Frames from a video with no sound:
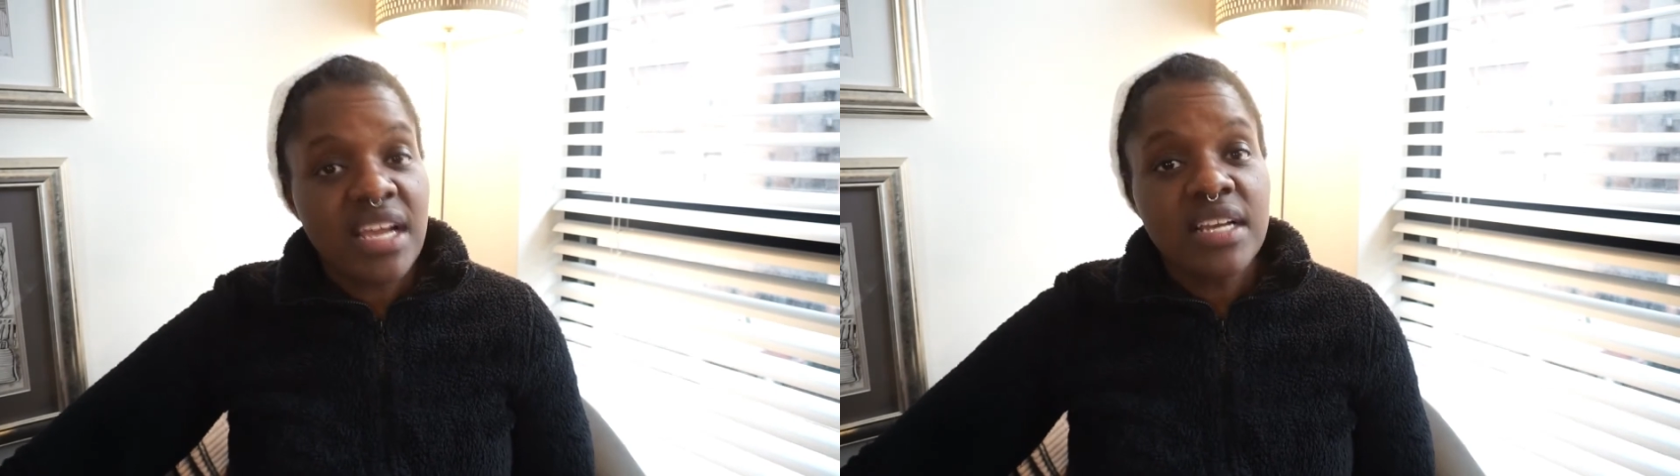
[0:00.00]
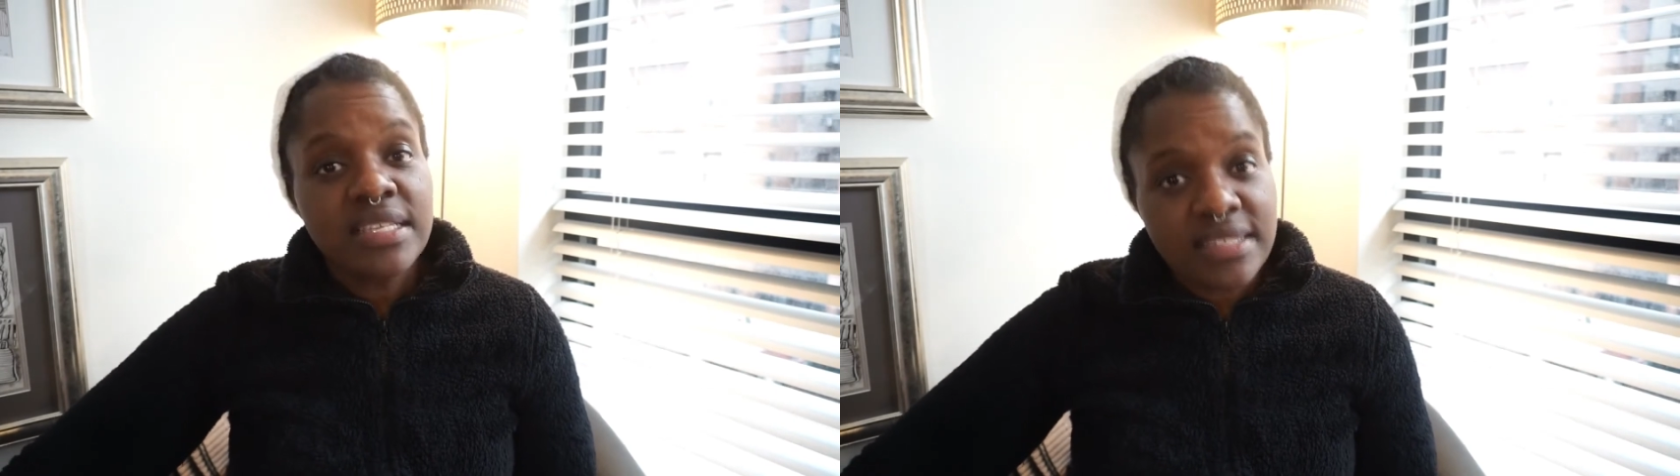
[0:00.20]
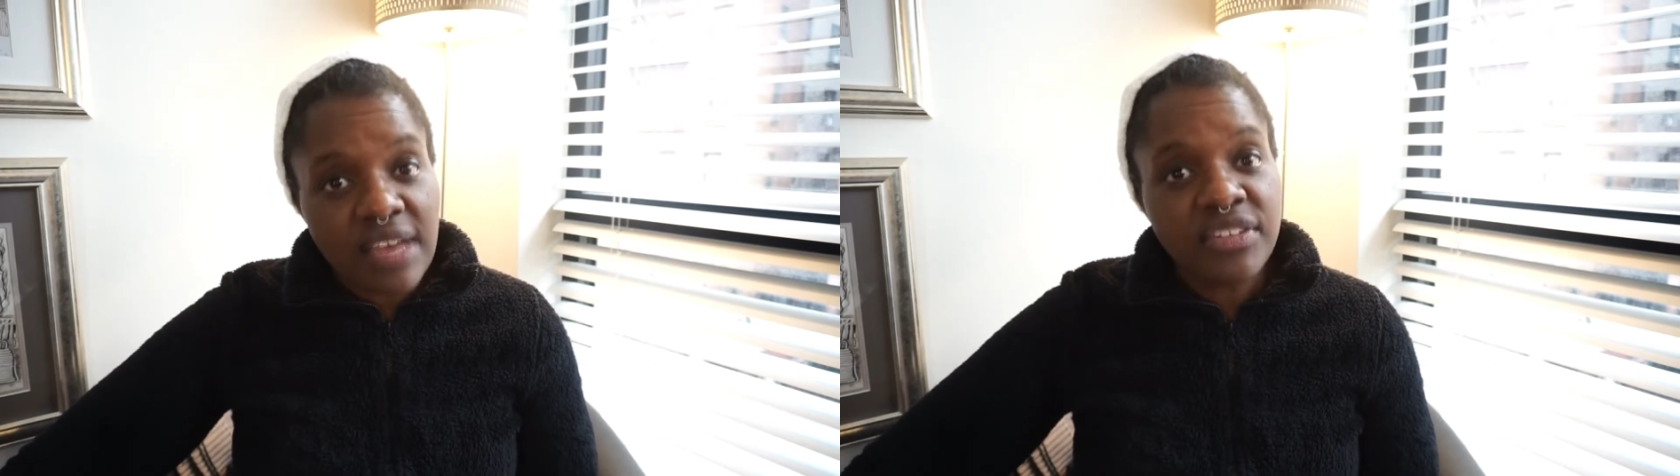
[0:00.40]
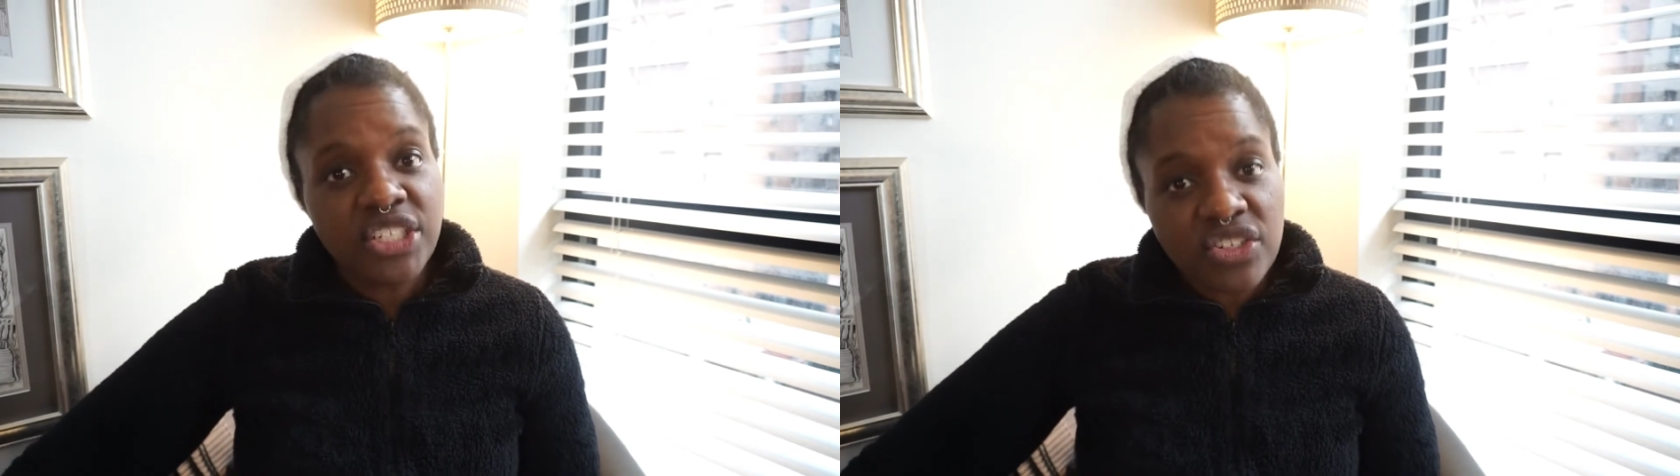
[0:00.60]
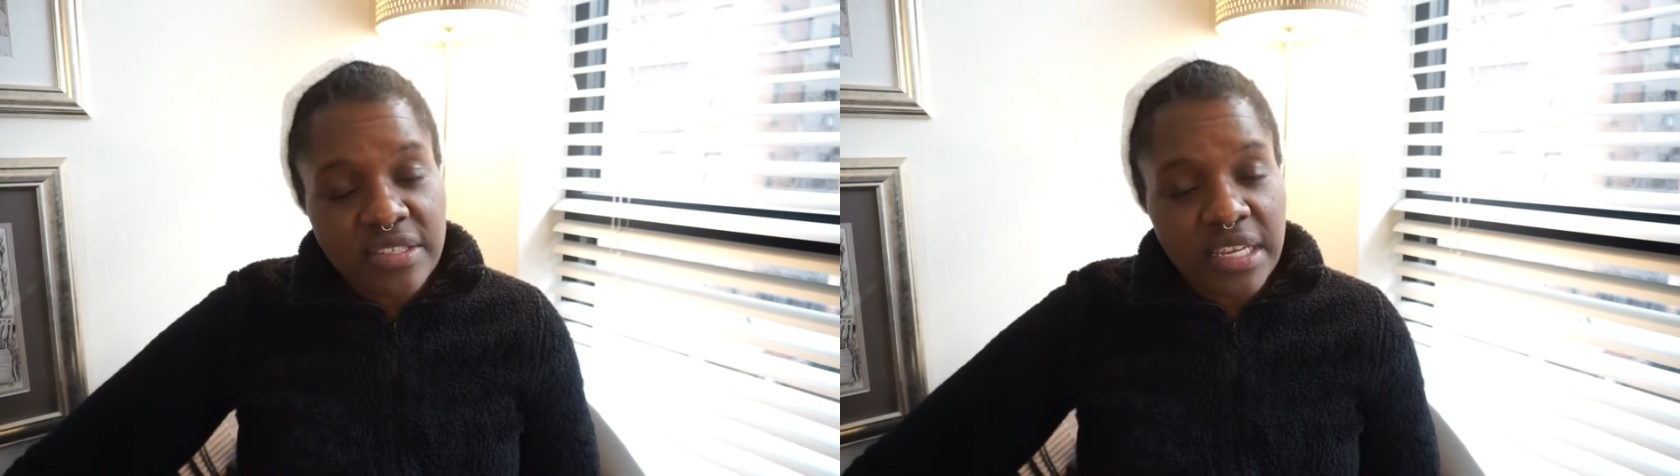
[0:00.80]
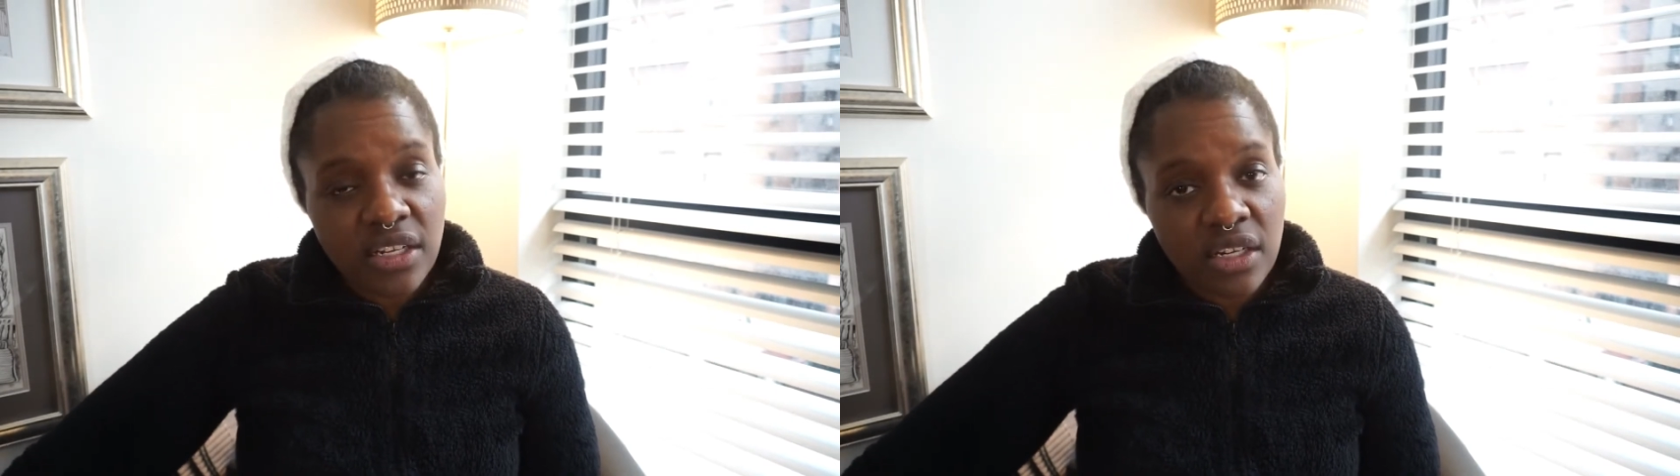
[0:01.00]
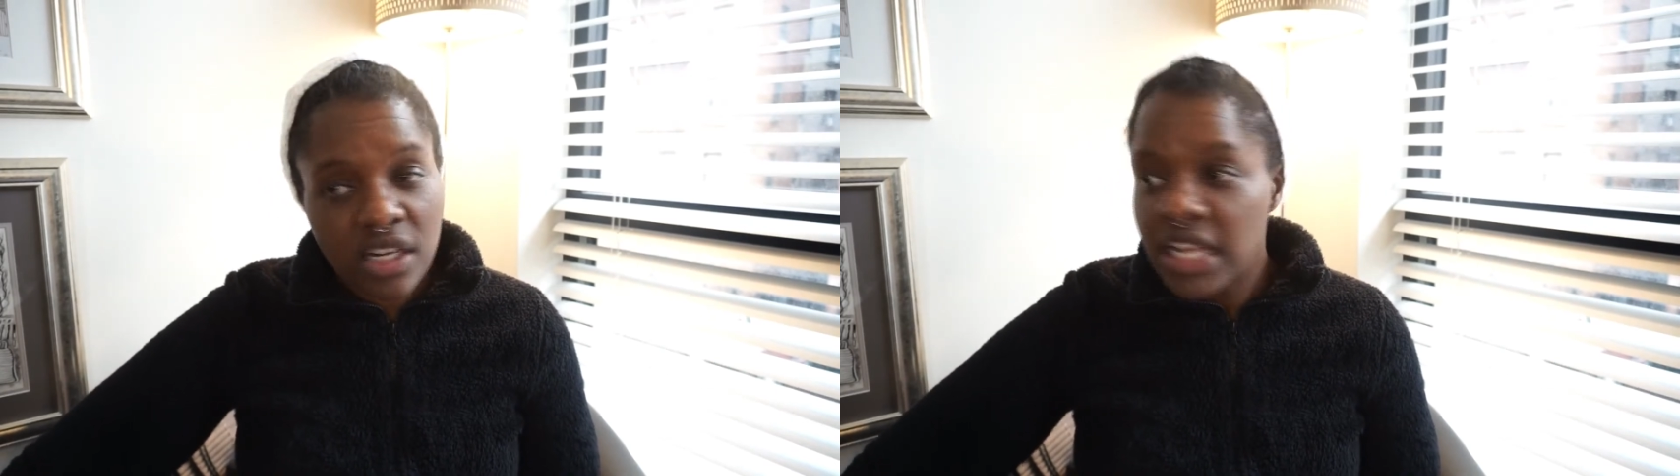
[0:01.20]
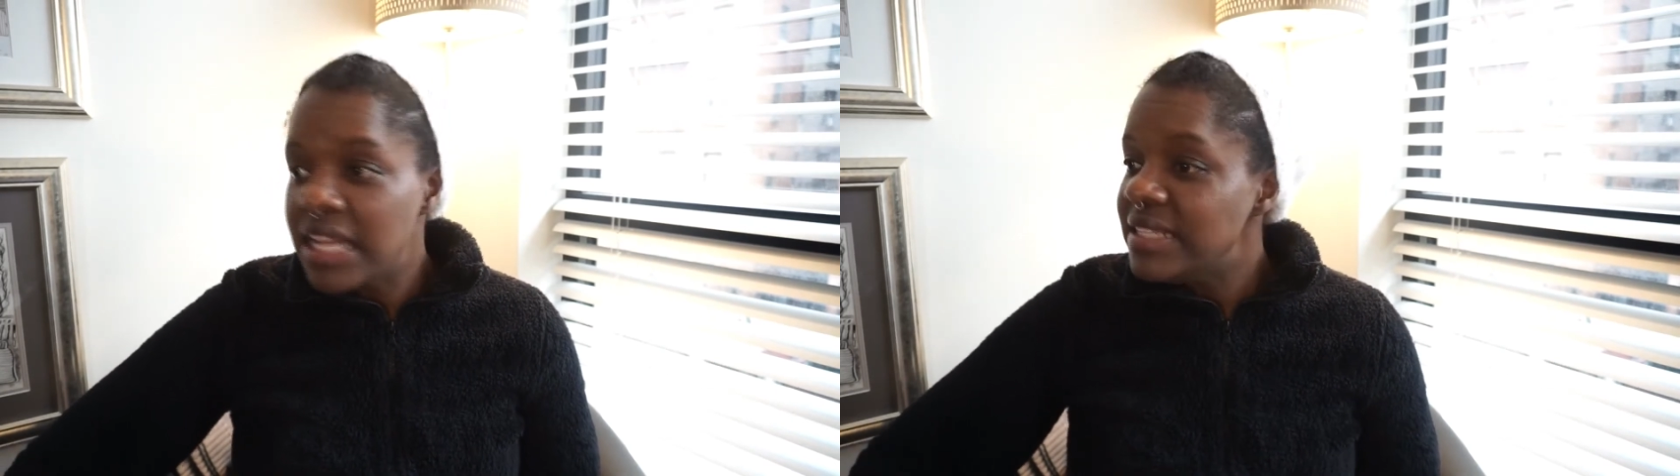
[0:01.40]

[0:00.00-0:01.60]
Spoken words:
7 years later.